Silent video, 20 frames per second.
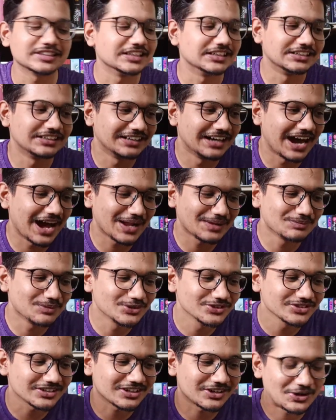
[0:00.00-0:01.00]
Uh,
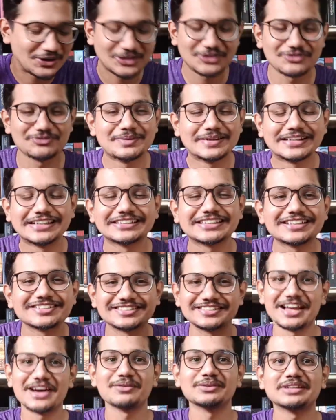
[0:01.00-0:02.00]
almost all of my data is
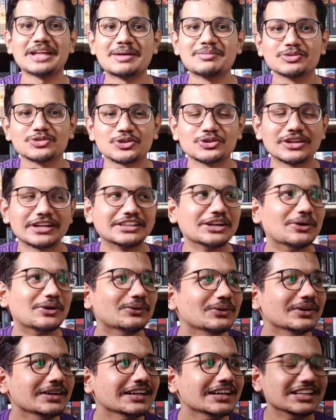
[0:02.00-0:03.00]
there with Amazon right now.